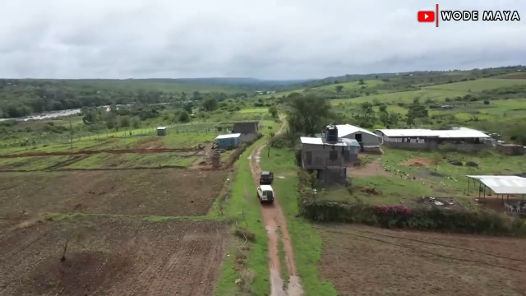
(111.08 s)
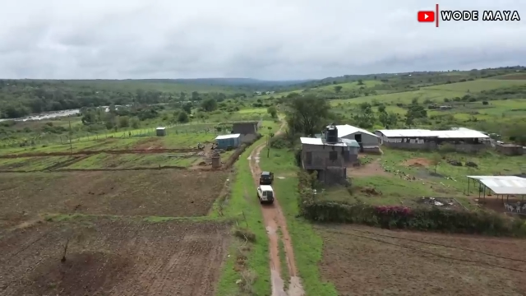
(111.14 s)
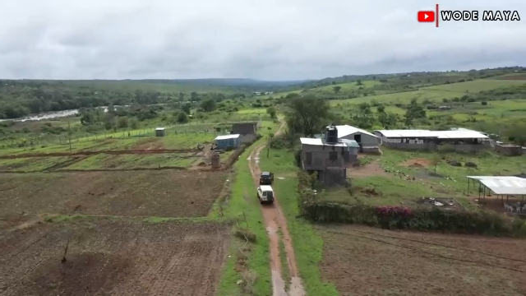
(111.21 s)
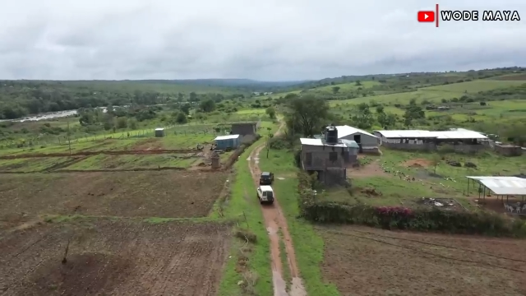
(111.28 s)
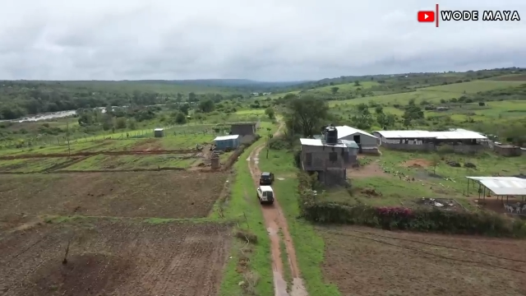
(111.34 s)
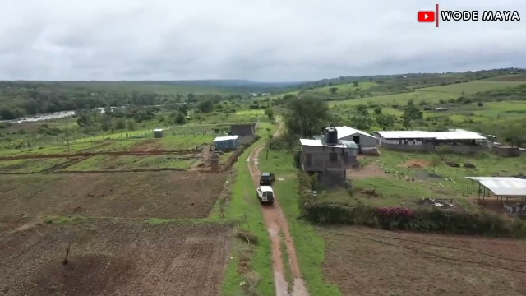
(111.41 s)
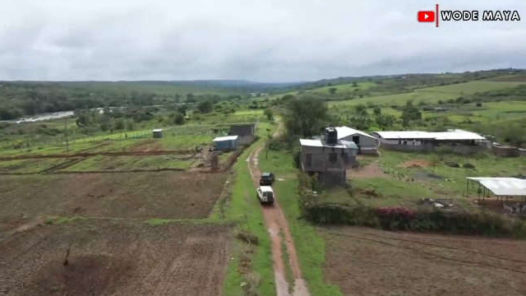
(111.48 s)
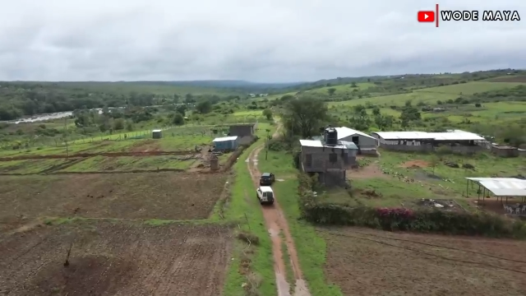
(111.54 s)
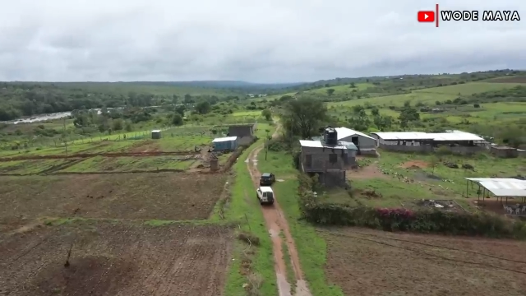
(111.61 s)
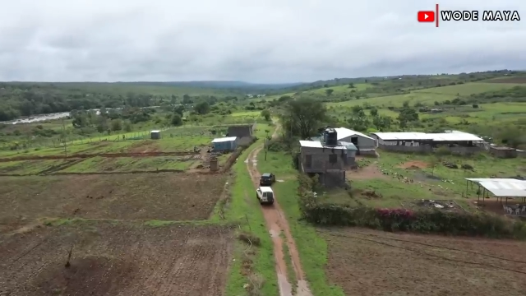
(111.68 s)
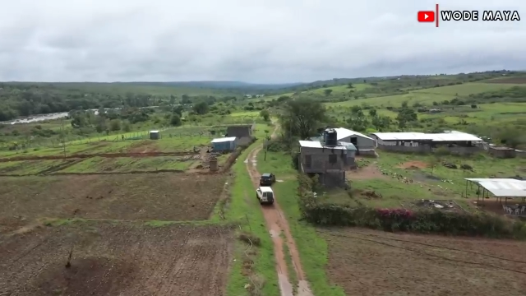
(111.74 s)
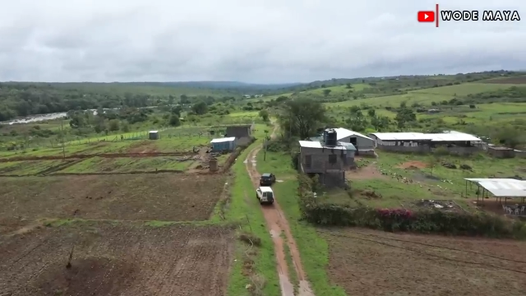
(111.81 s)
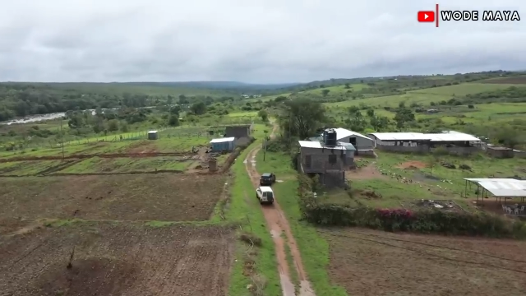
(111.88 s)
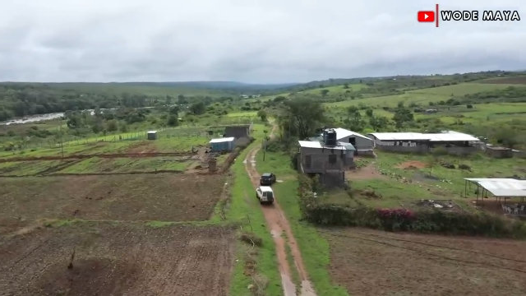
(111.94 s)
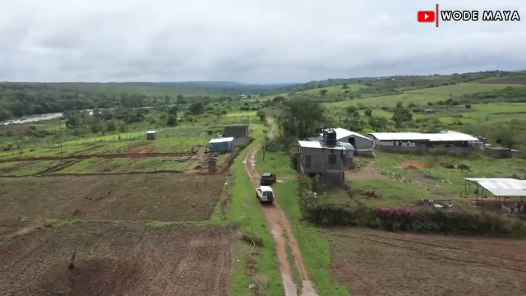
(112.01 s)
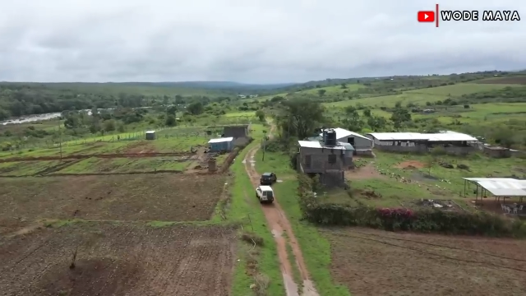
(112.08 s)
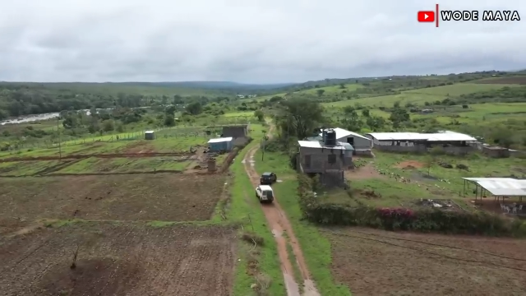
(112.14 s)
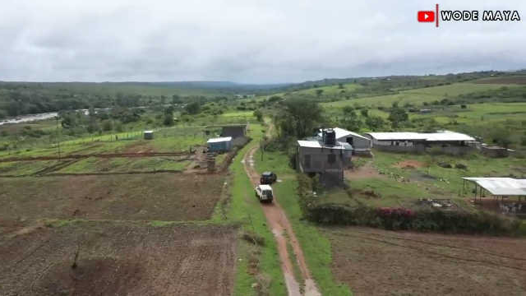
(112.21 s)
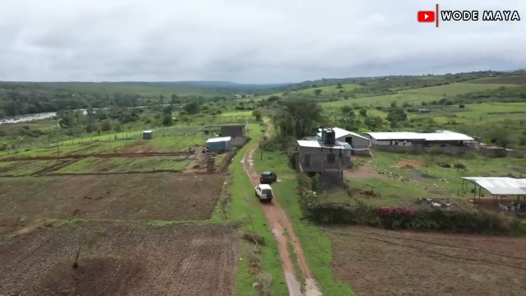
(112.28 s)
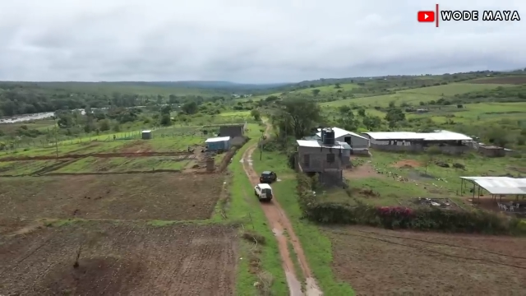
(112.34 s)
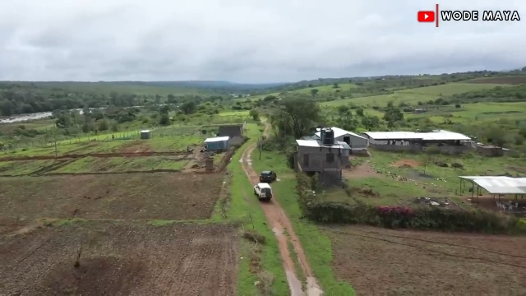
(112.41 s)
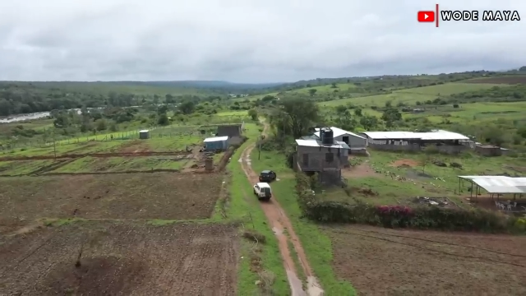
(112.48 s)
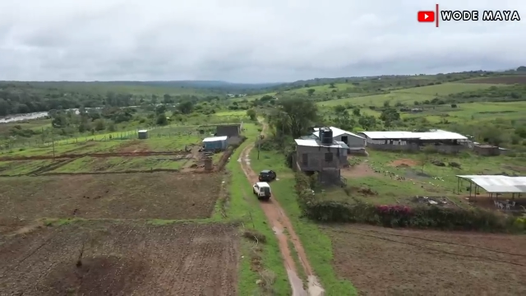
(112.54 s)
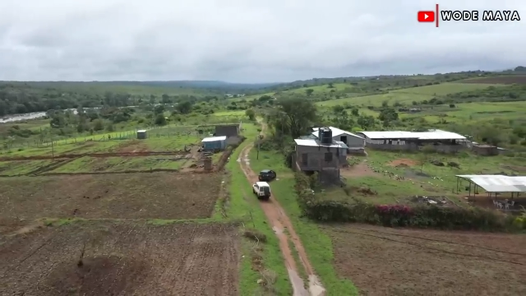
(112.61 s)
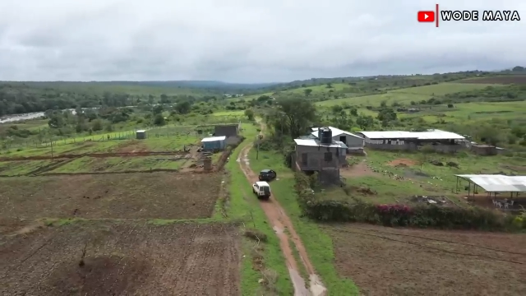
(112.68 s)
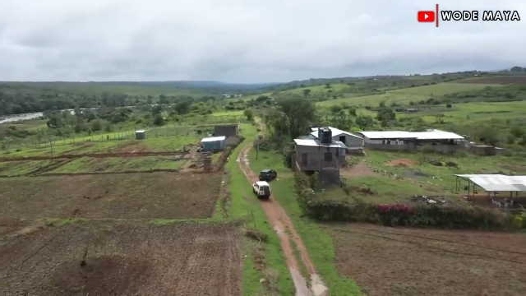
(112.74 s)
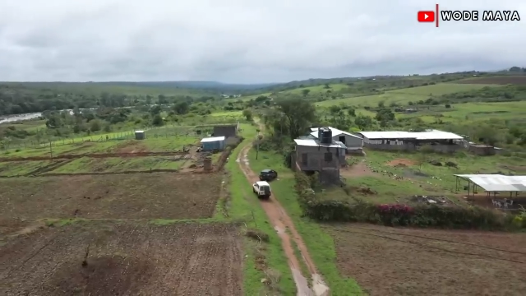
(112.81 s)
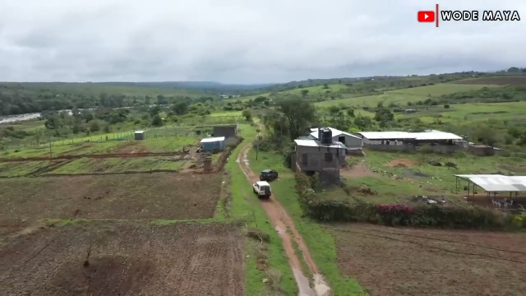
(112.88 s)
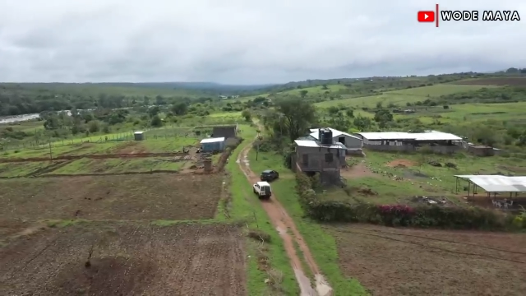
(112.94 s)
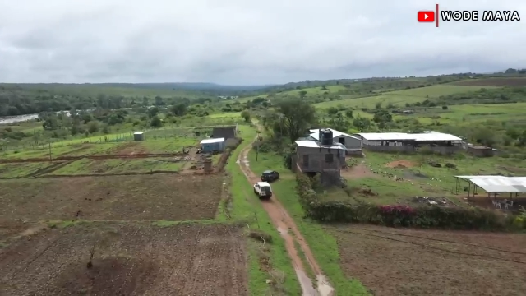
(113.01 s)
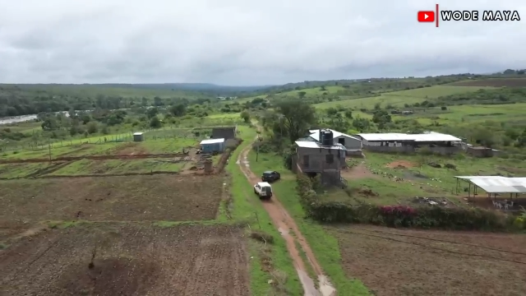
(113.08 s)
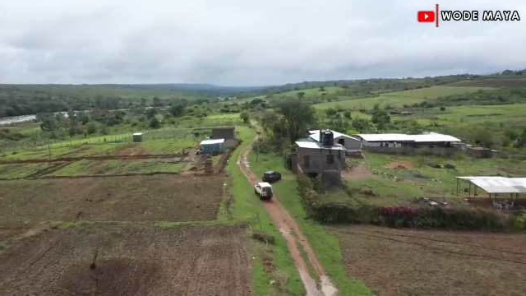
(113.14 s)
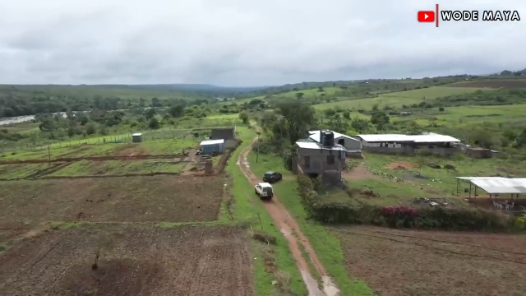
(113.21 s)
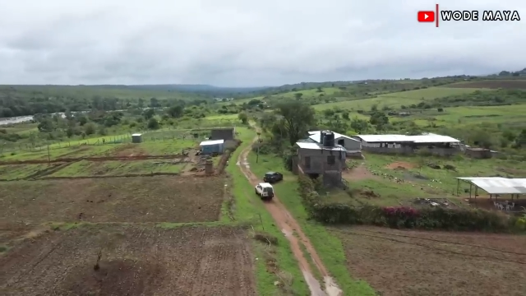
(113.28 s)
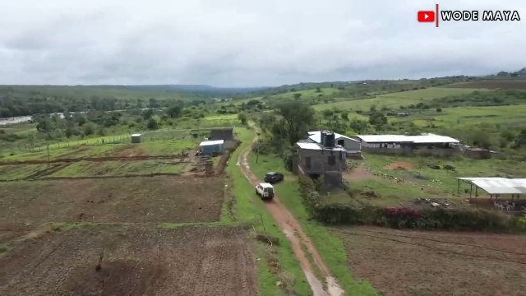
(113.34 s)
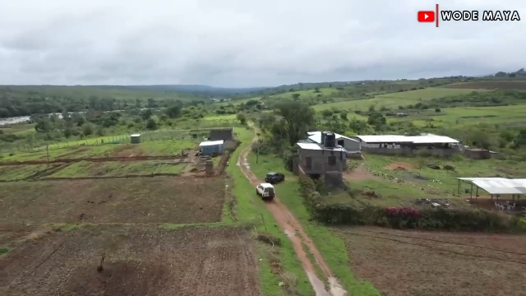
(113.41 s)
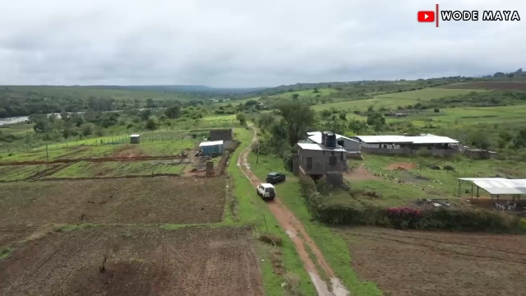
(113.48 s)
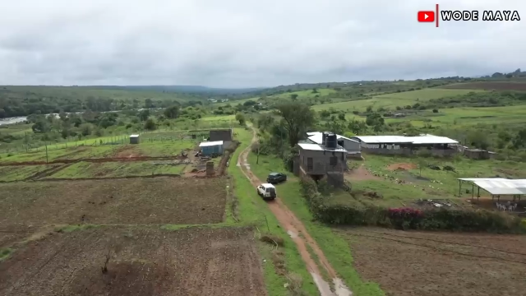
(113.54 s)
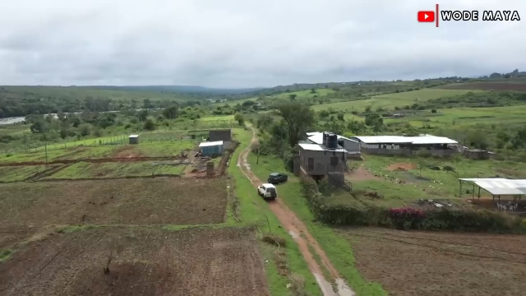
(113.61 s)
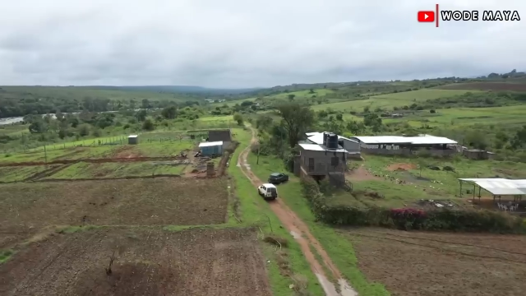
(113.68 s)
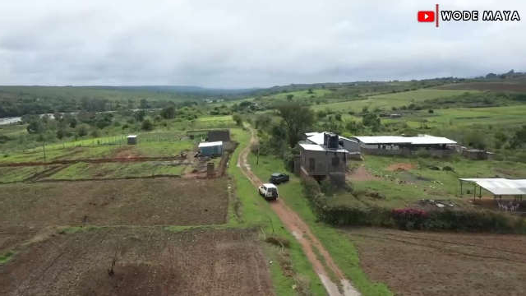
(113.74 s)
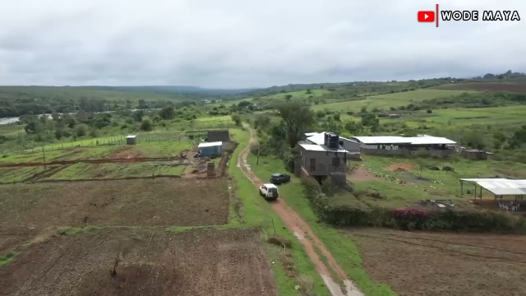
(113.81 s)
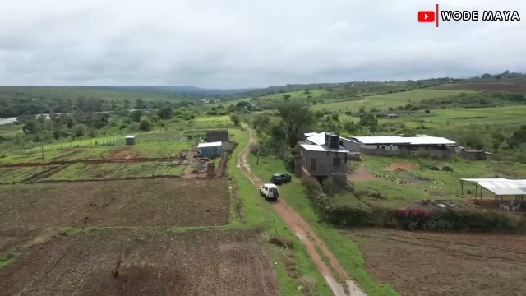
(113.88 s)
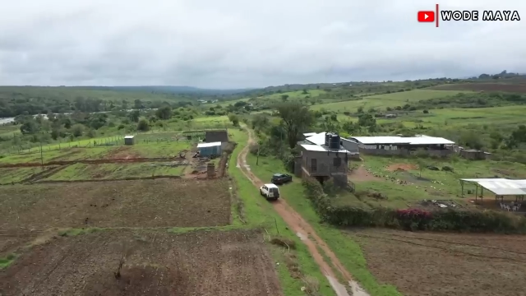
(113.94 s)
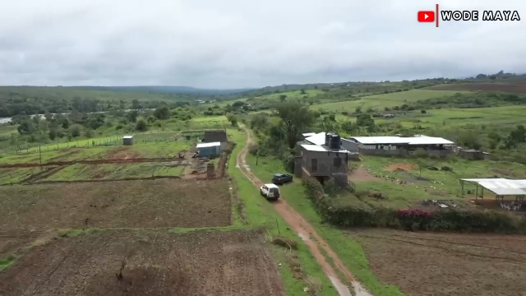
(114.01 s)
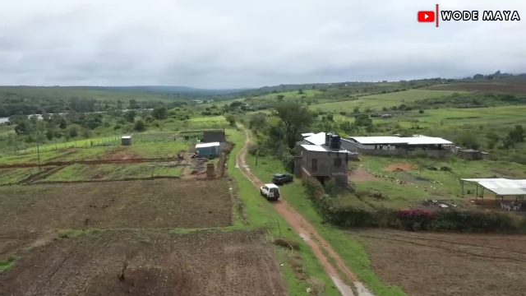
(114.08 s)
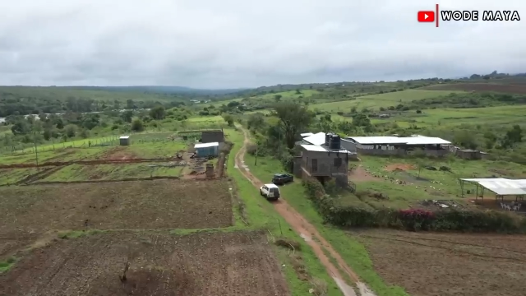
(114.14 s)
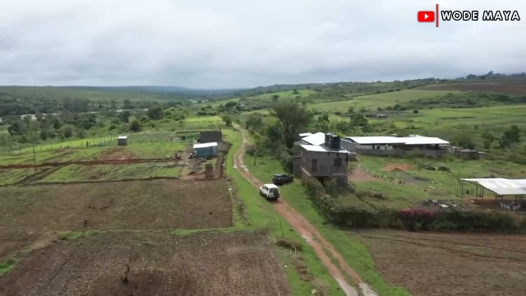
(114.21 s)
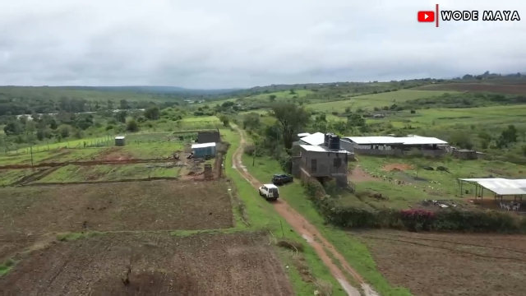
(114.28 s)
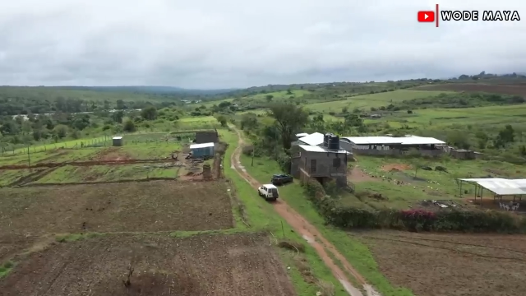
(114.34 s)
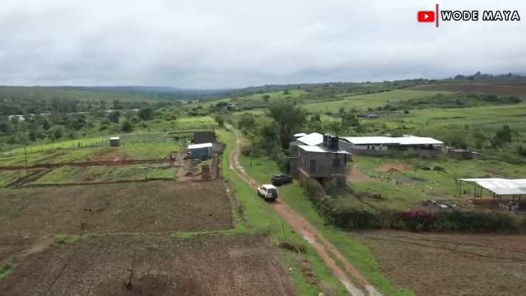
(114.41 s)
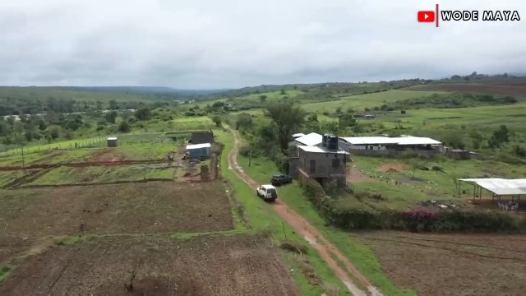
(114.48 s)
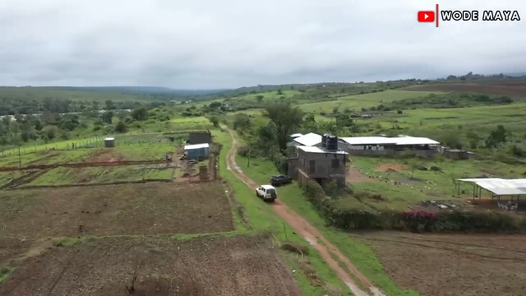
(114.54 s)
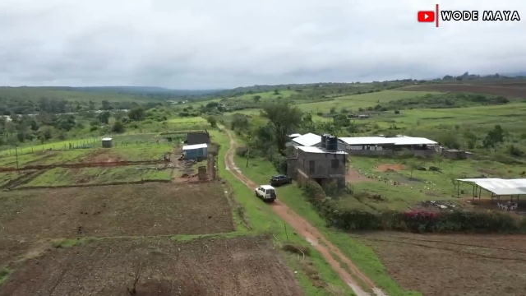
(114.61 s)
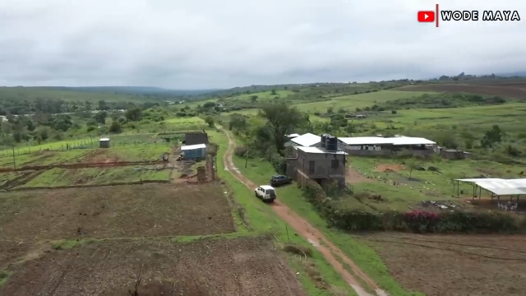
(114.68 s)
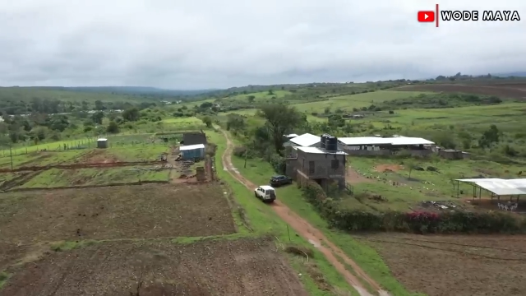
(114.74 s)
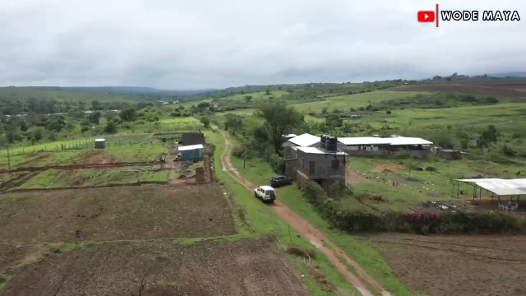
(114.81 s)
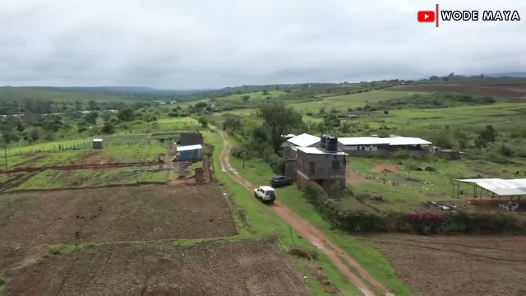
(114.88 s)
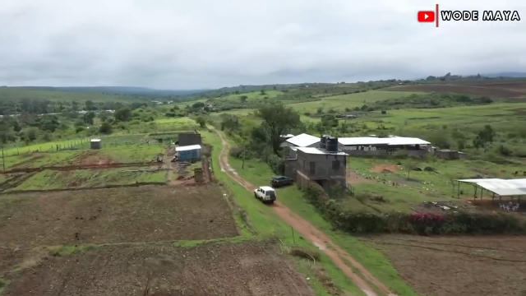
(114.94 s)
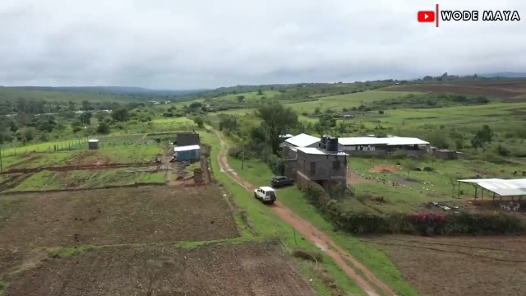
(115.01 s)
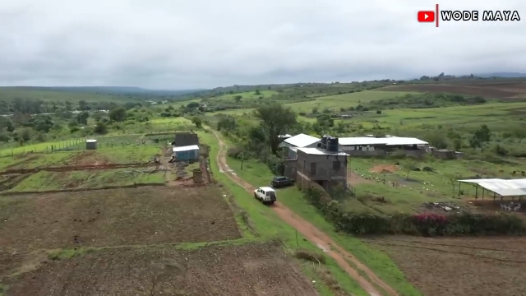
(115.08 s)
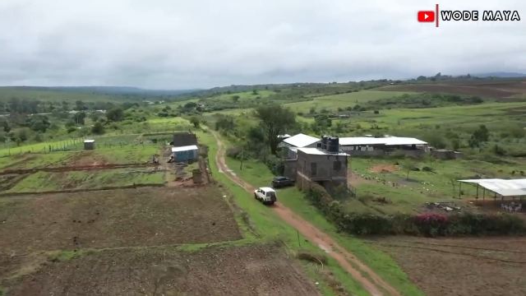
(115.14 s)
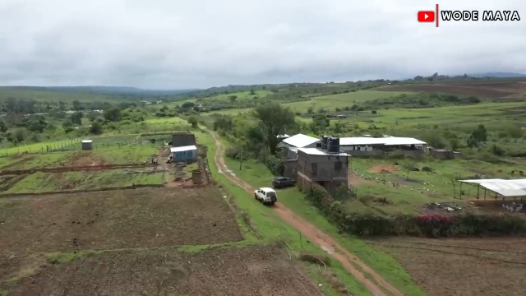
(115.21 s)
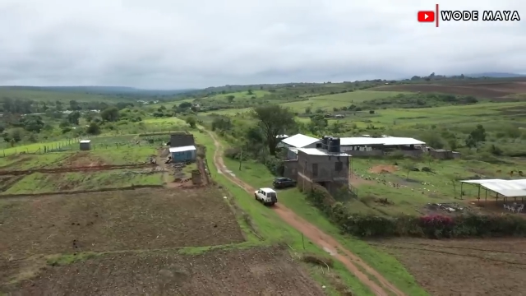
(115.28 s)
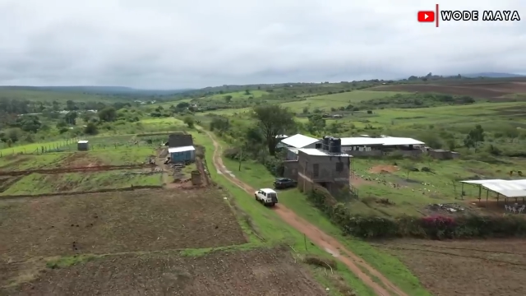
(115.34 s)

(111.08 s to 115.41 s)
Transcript: (no speaker visible)